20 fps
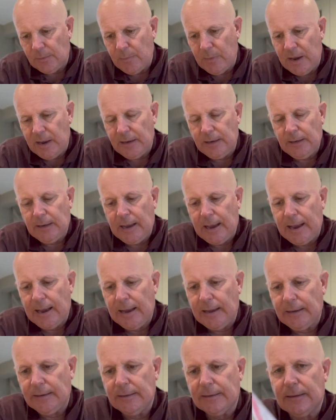Med,
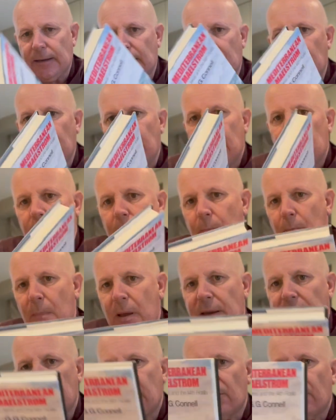and
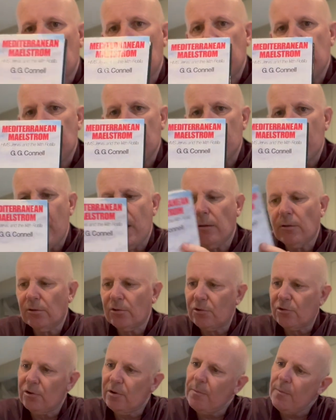Mediterranean
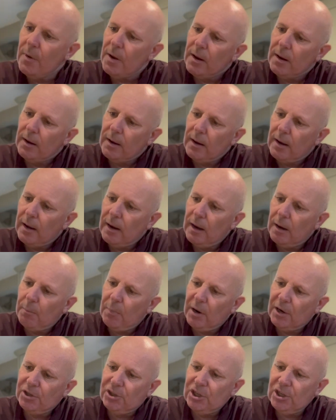Maelstrom
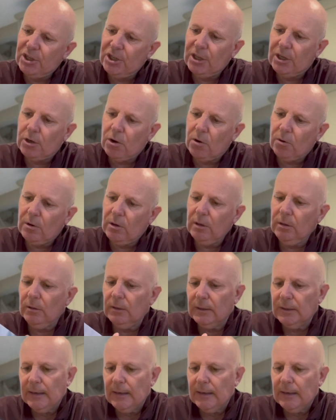by G.G. Connell.